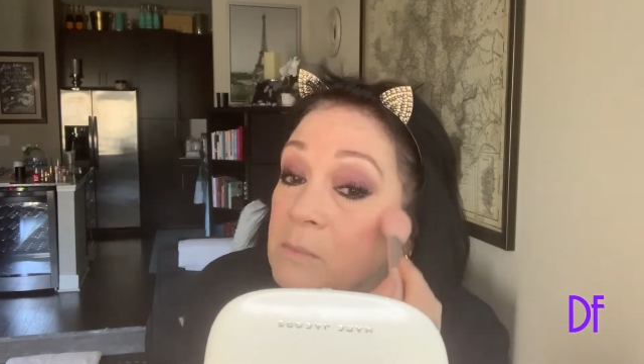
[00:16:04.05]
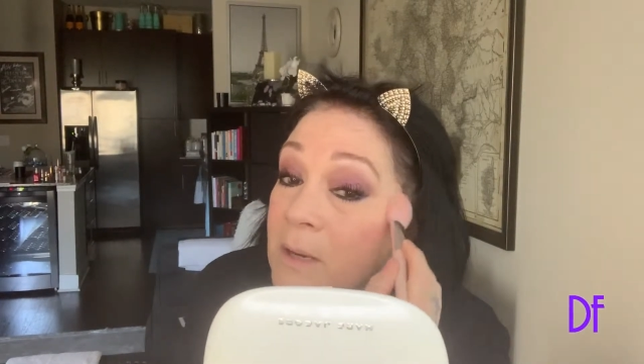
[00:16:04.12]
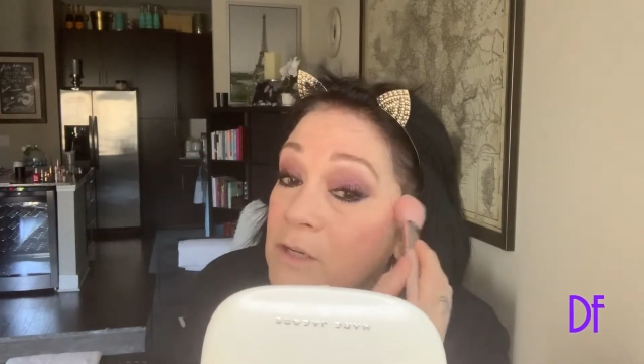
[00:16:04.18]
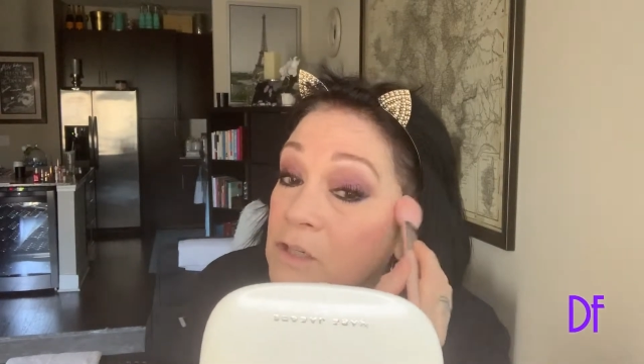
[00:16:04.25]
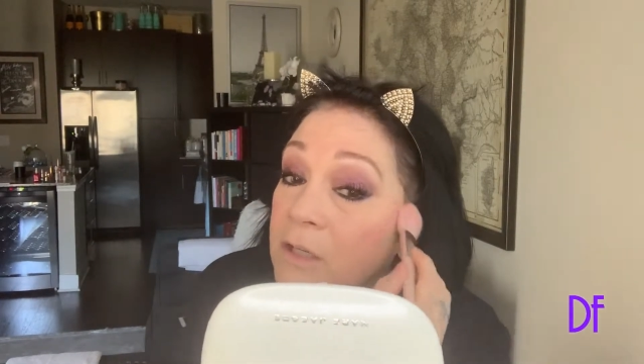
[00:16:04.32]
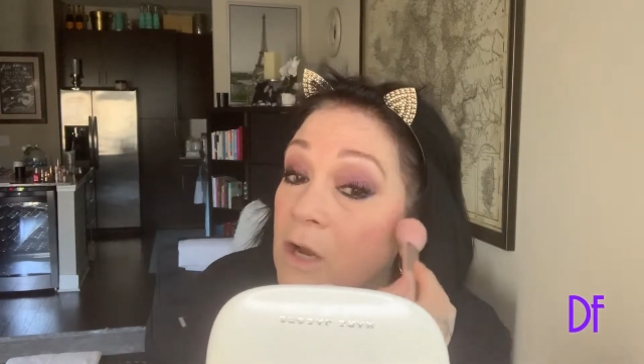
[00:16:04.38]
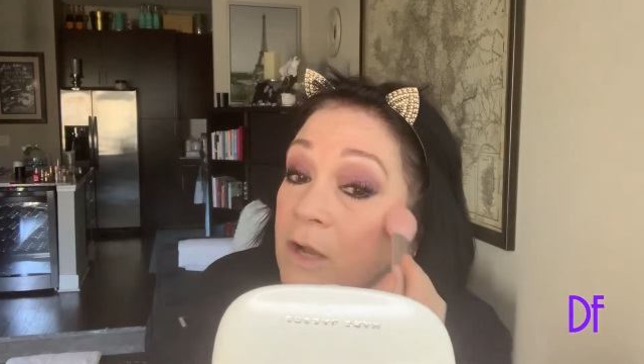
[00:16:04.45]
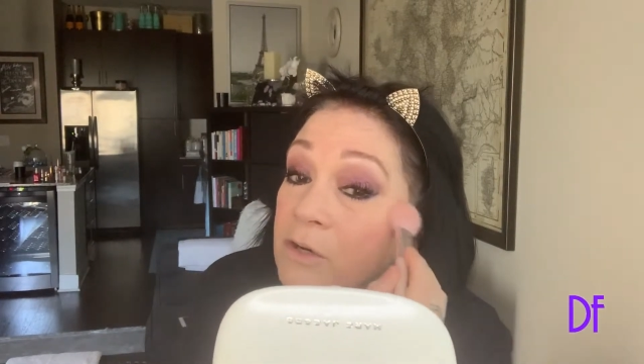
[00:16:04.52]

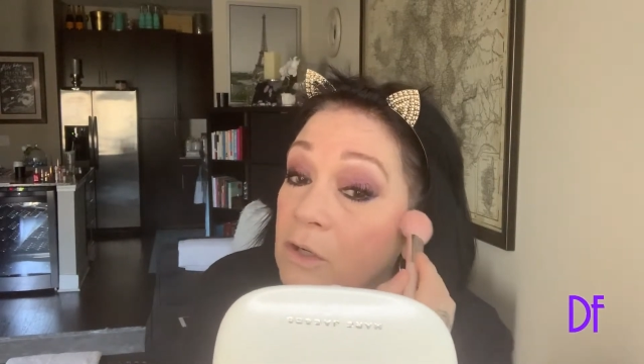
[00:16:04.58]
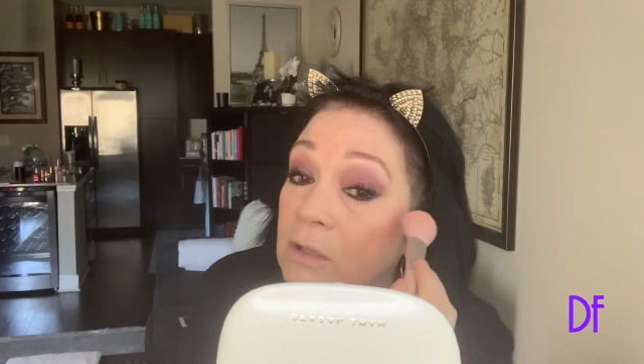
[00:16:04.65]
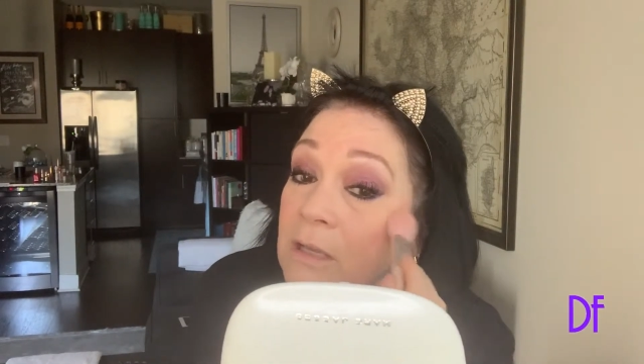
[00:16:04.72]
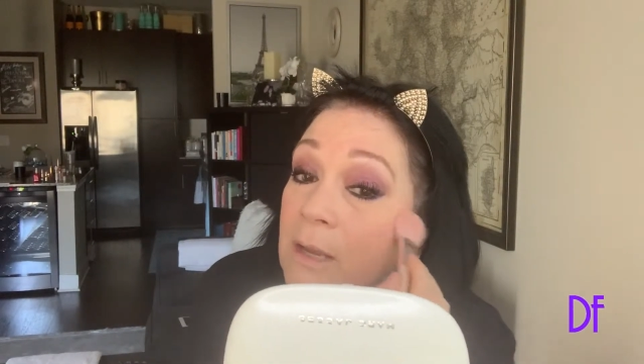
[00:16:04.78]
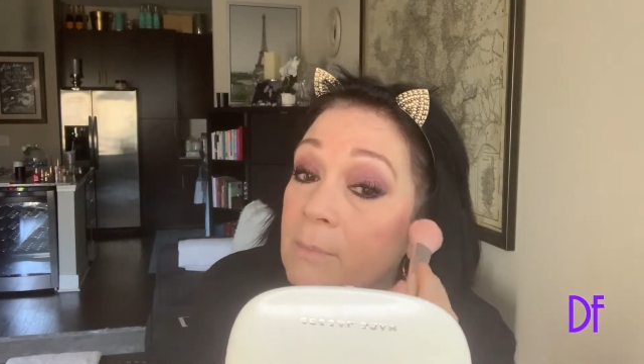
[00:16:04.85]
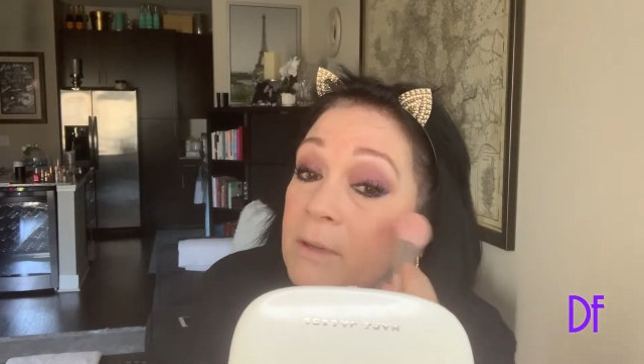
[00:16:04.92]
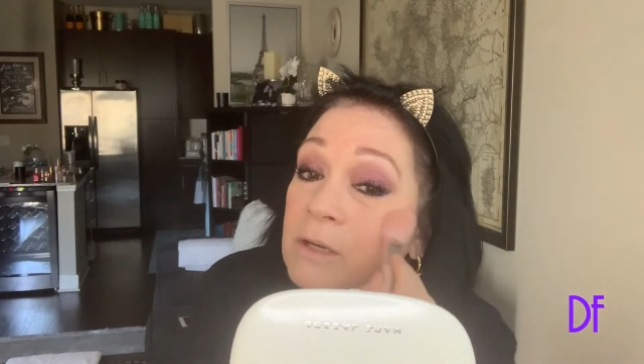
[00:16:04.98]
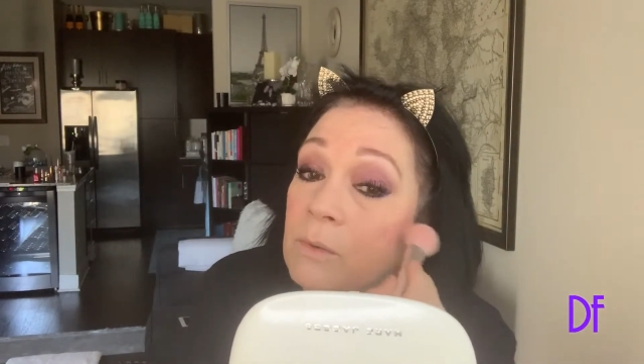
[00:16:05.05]
especially on your
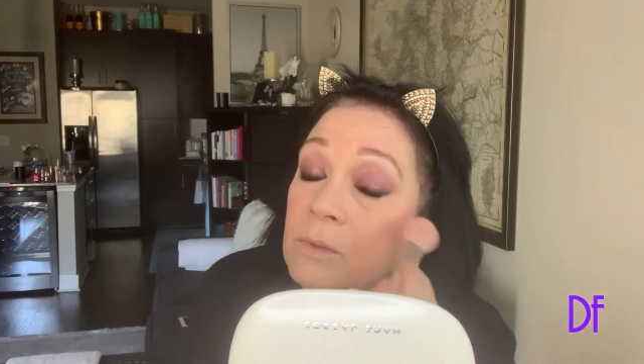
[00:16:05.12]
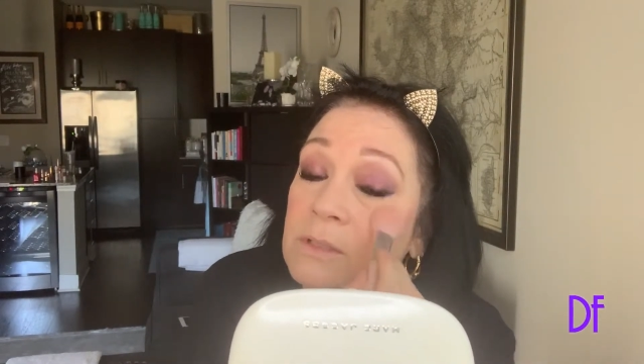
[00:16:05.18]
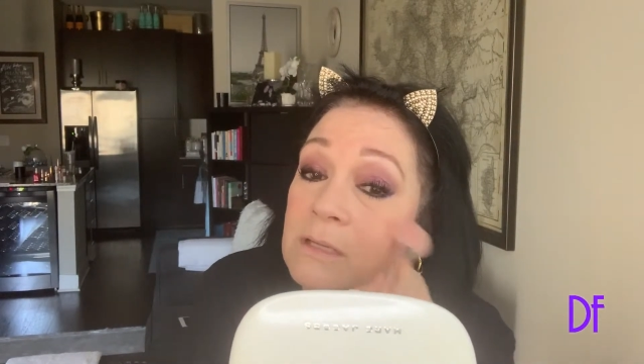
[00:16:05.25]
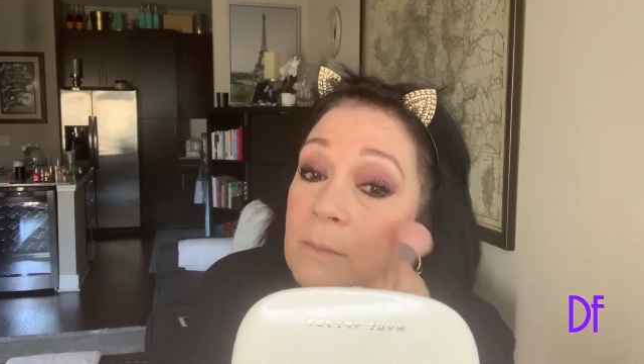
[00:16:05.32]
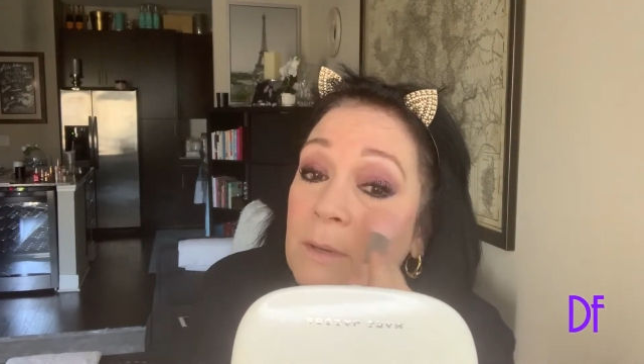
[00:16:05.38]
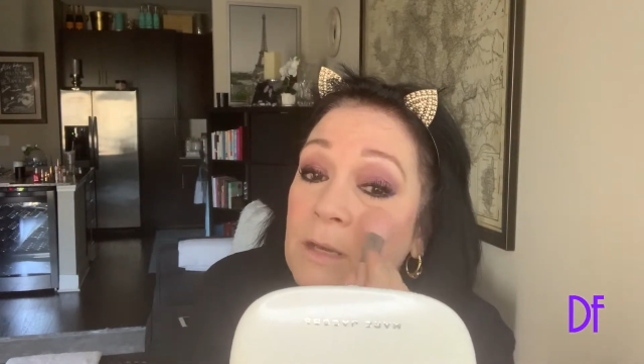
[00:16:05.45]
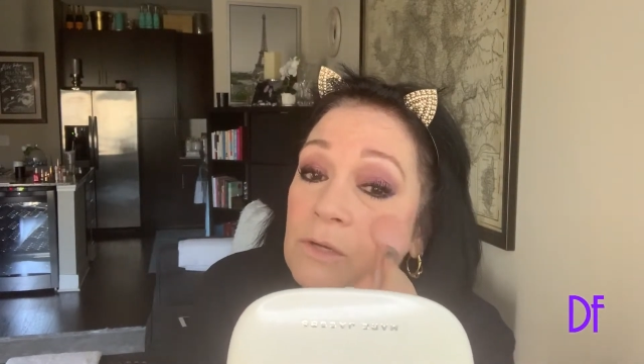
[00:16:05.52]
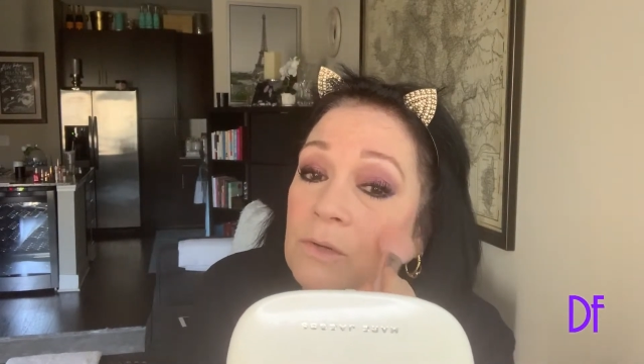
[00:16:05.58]
lip, and you will
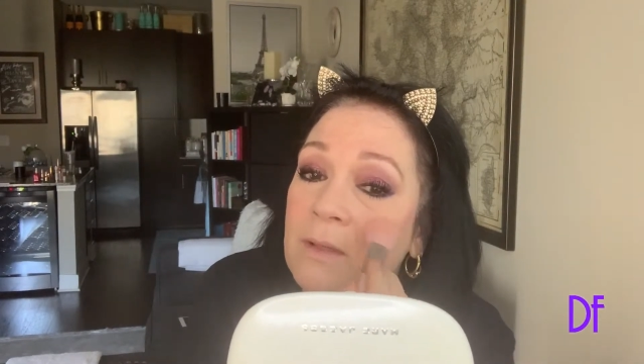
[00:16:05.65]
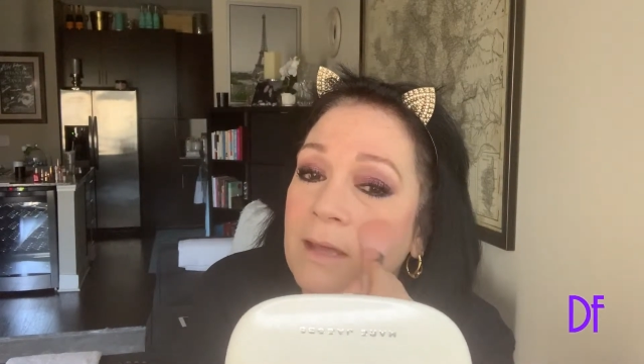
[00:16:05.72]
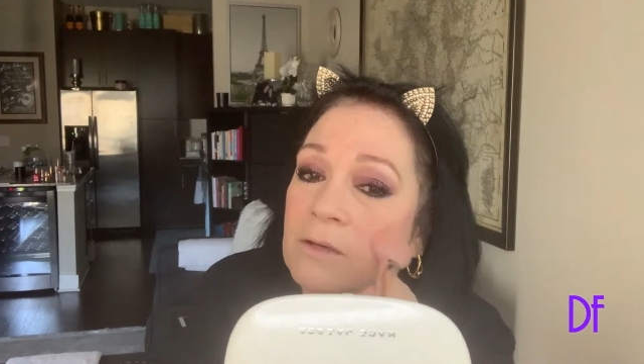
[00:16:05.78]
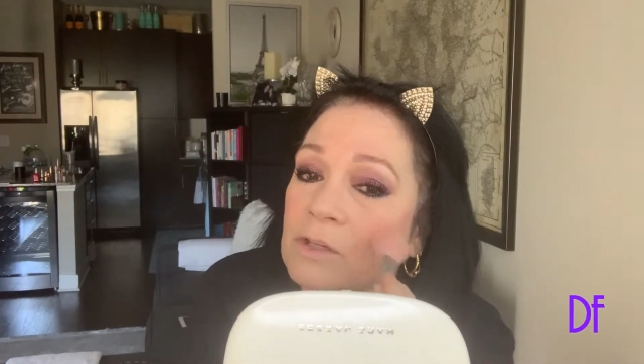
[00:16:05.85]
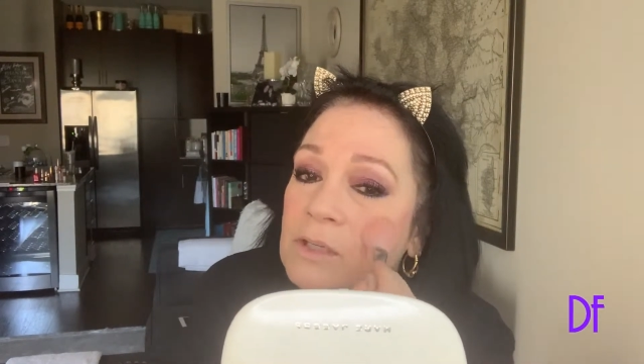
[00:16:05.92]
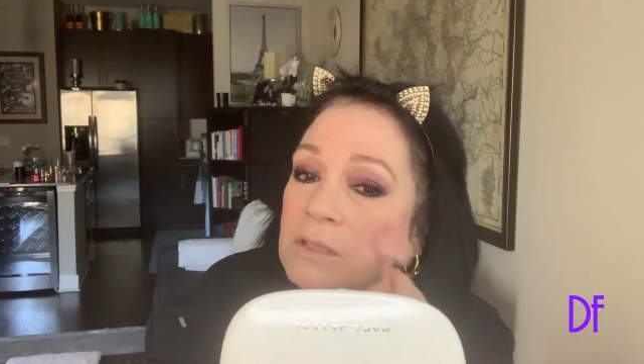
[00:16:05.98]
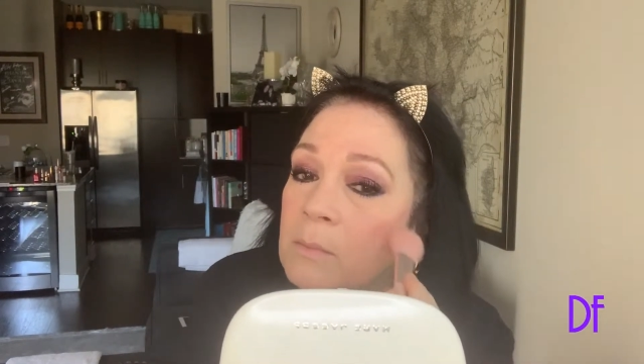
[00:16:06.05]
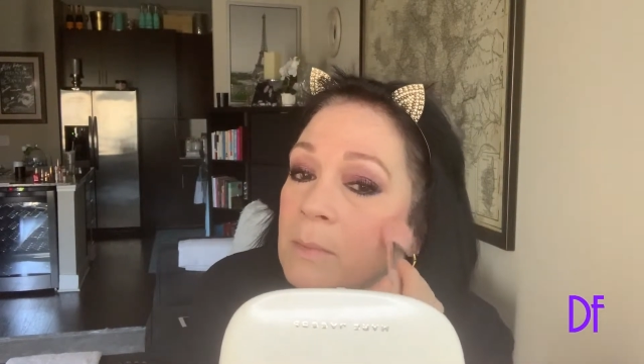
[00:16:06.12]
see me do that
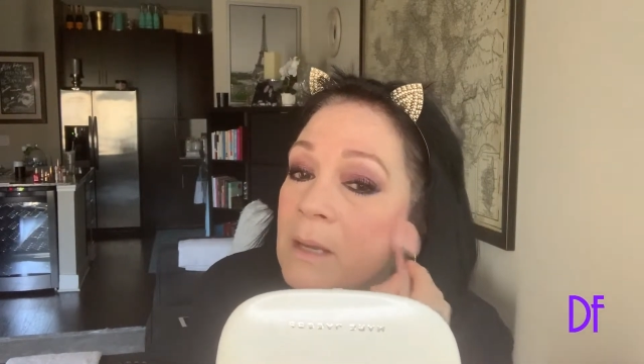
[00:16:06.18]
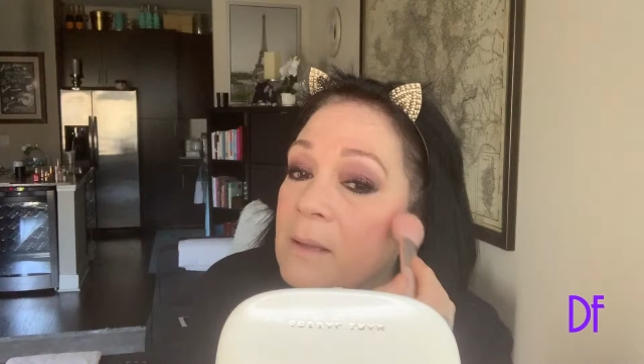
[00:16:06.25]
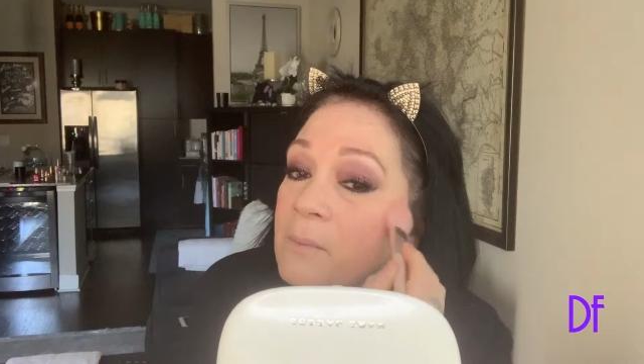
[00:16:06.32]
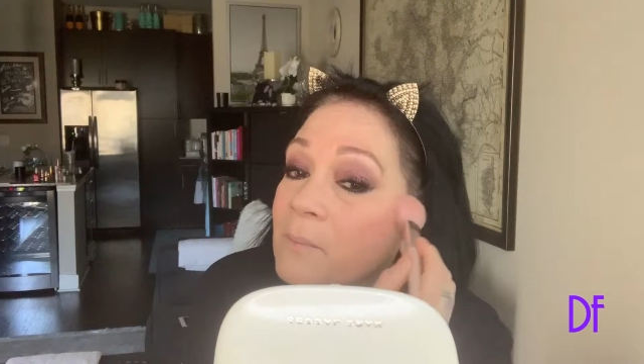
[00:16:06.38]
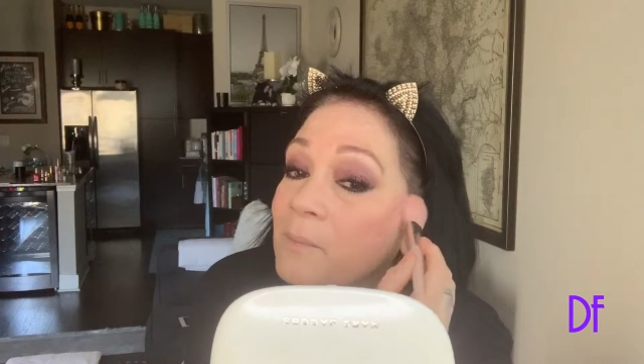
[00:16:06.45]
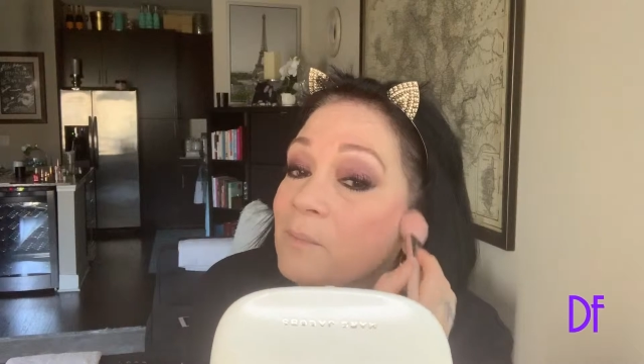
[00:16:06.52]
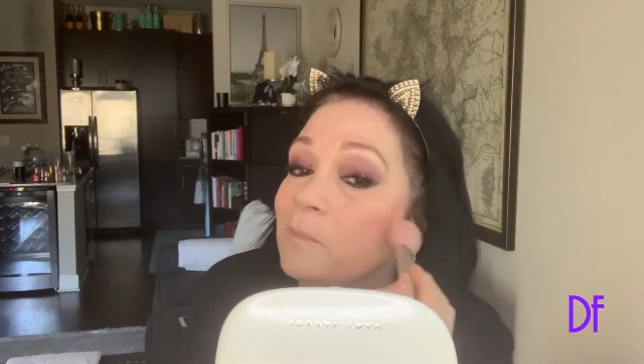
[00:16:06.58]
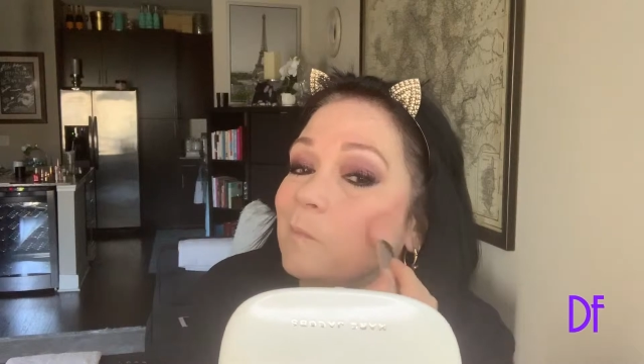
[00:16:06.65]
in just a bit.